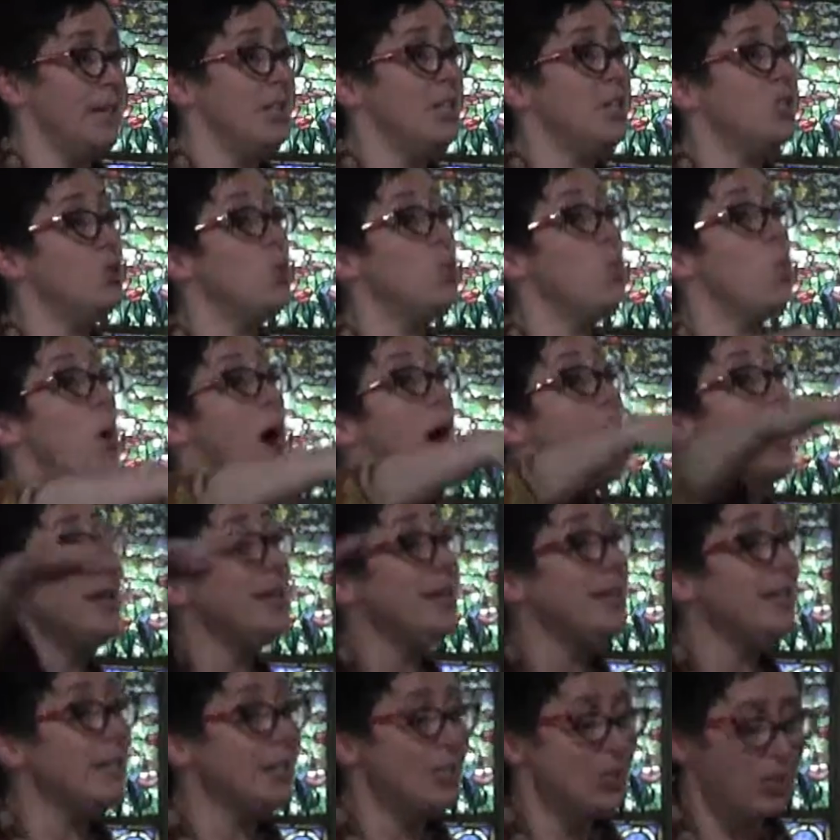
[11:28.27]
into
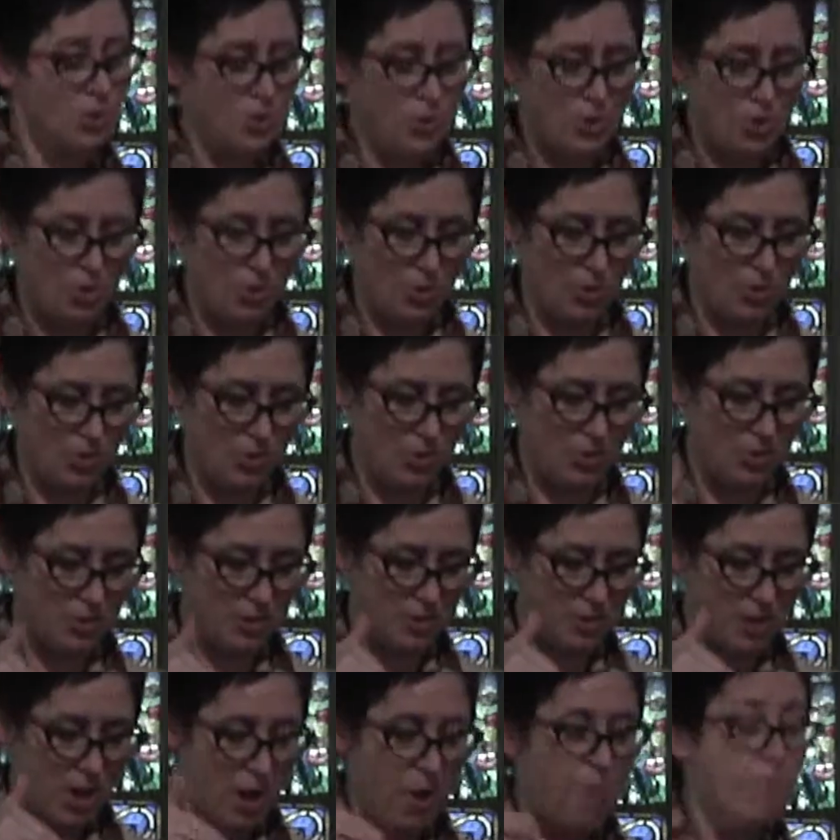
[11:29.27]
widening
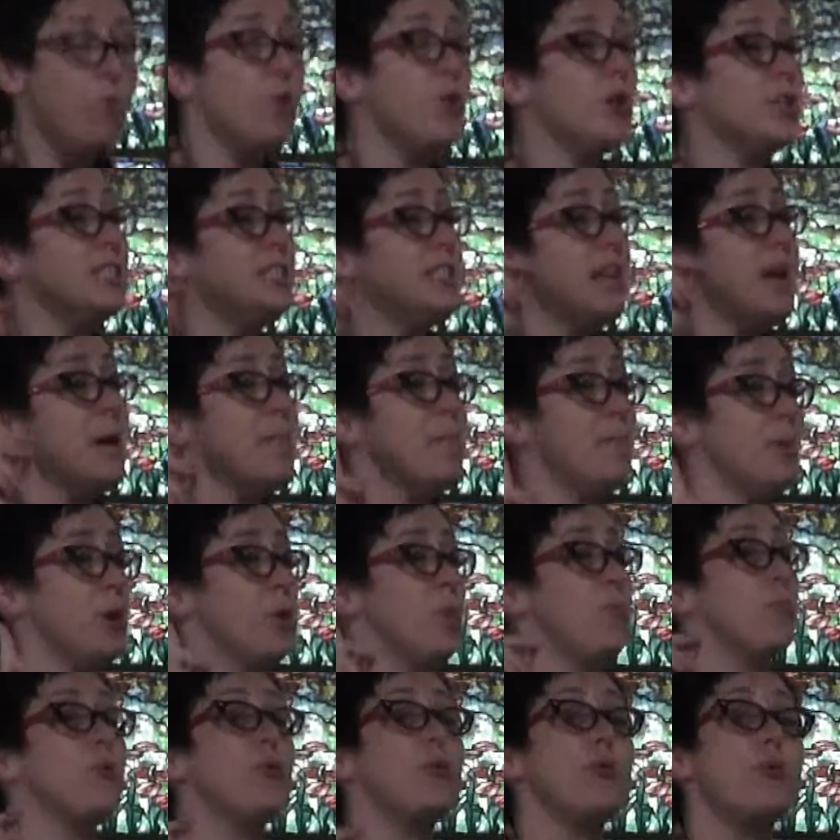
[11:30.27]
circles. For
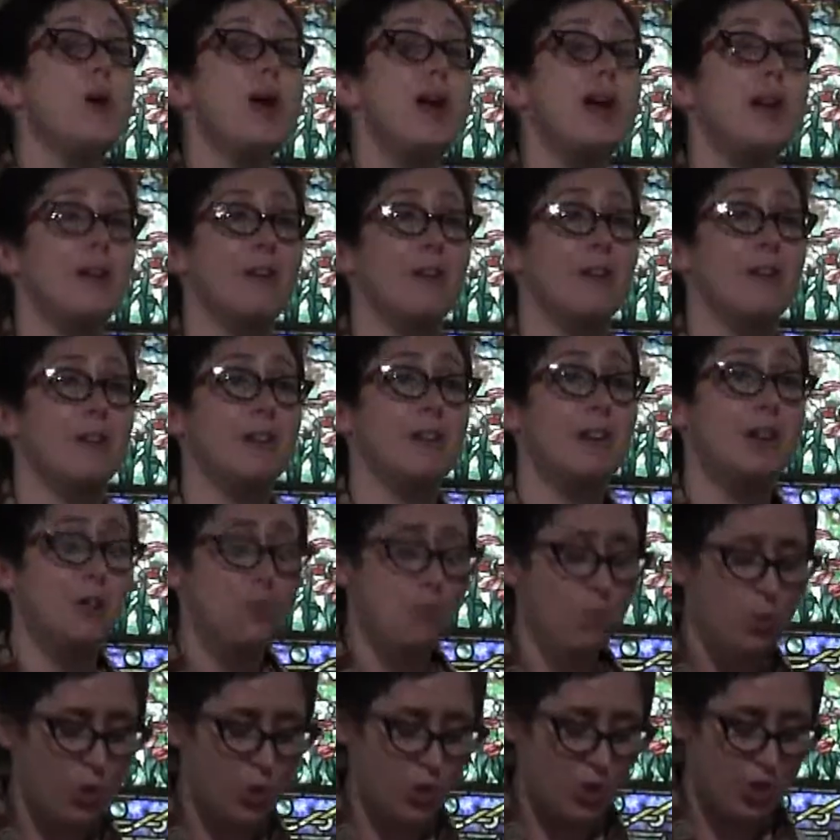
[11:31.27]
example, prayer
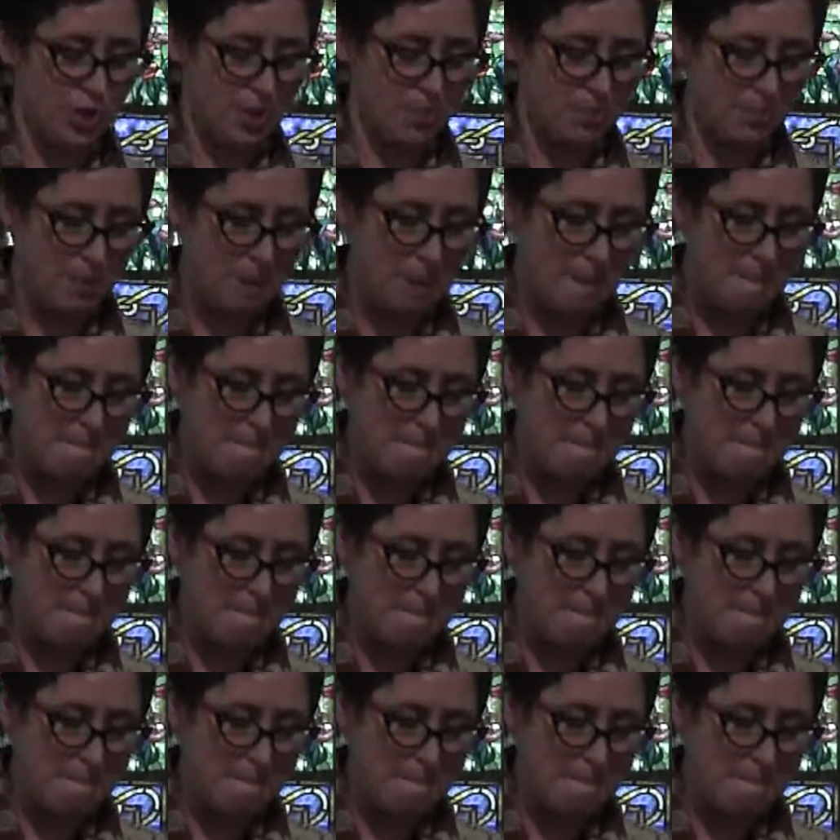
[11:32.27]
in worship.